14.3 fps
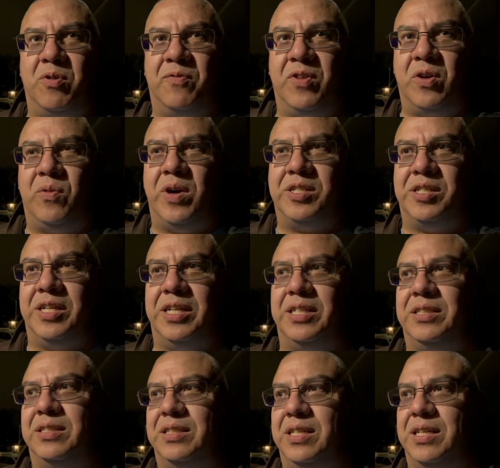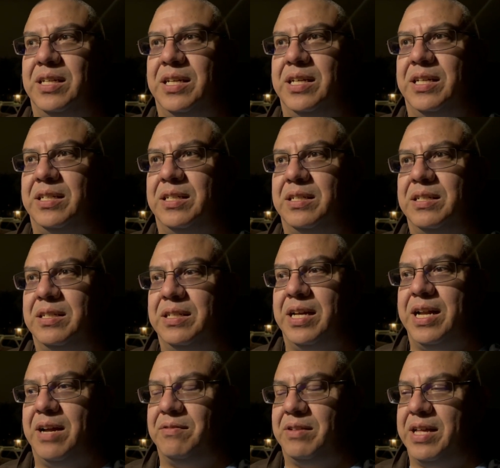for questioning. And then
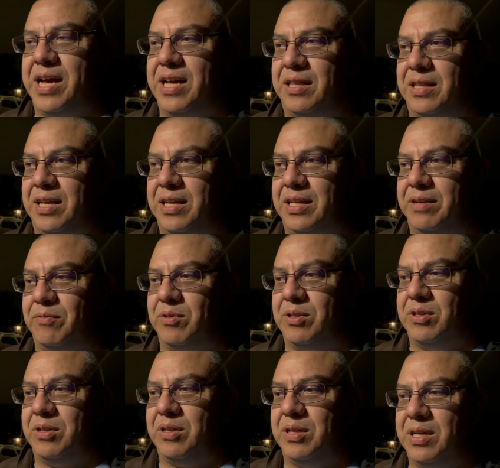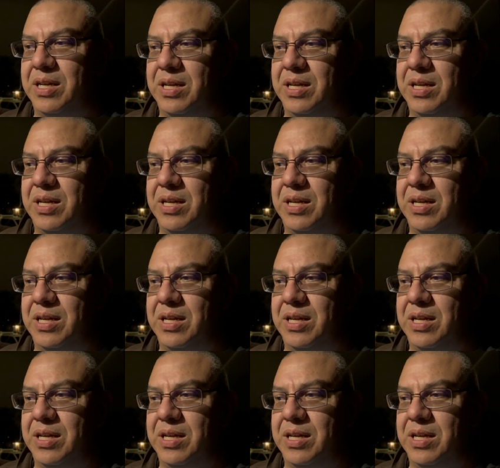after that, they were